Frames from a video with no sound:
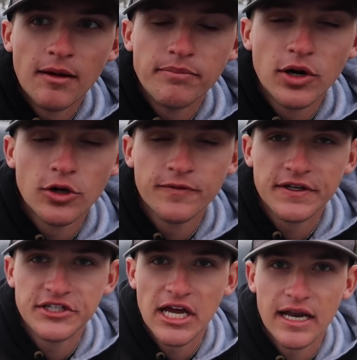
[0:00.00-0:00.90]
on um,
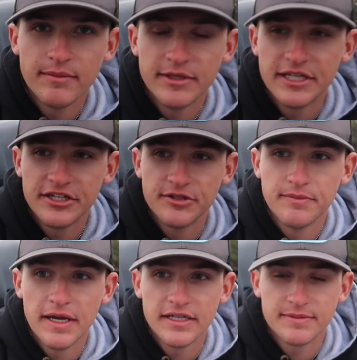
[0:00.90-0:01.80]
perfect shad
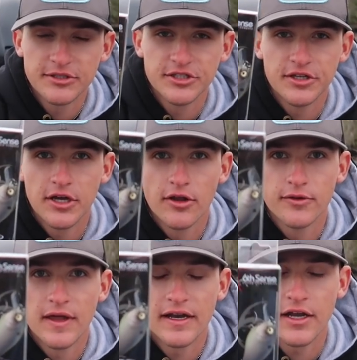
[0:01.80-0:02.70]
imitation bait, especially the
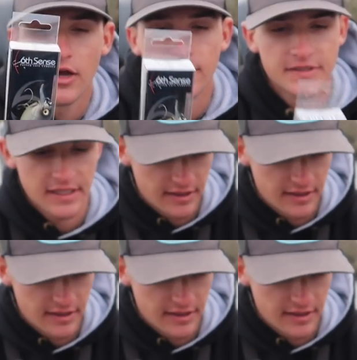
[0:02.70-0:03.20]
color that it comes